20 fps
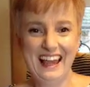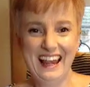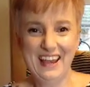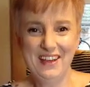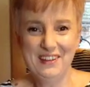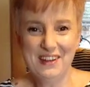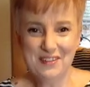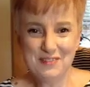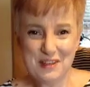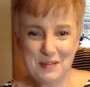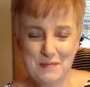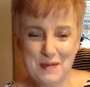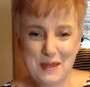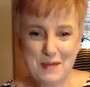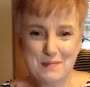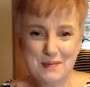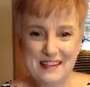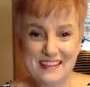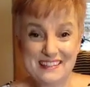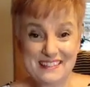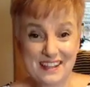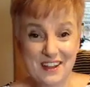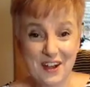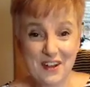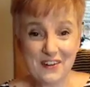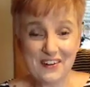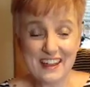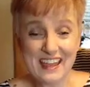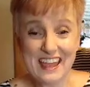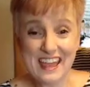Hello lovely people, it's
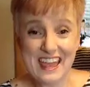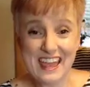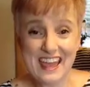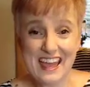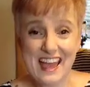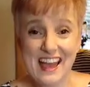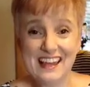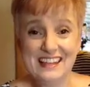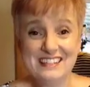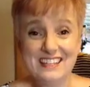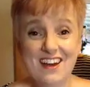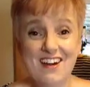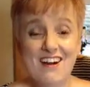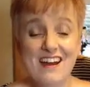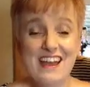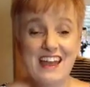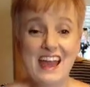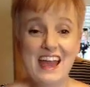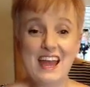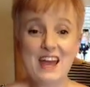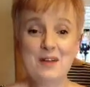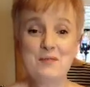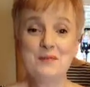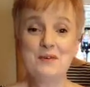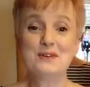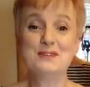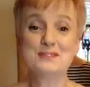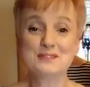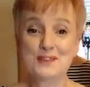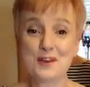Cara here and I
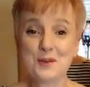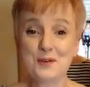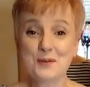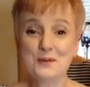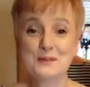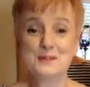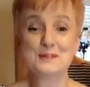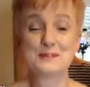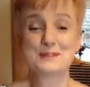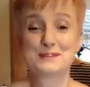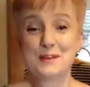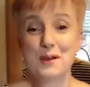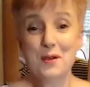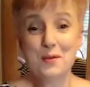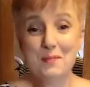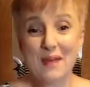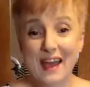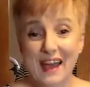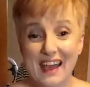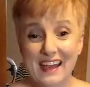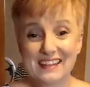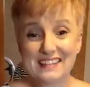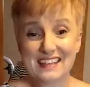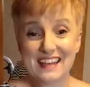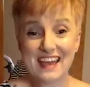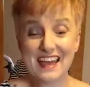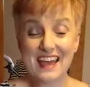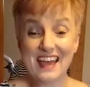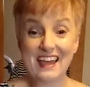am so mad,